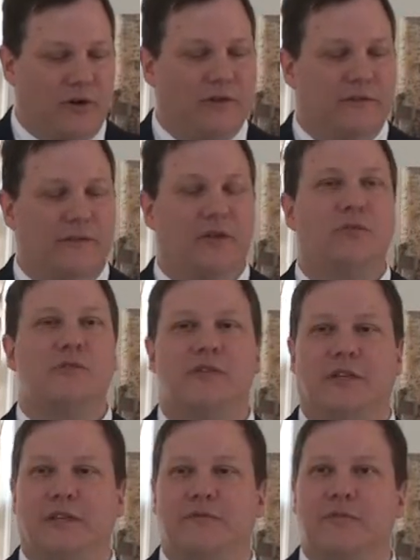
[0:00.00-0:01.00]
part of the old
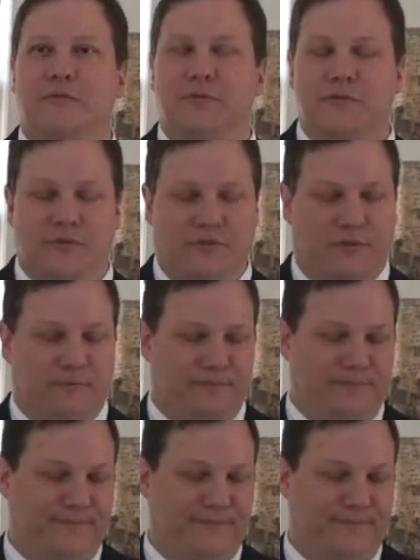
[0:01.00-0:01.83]
city of Jerusalem.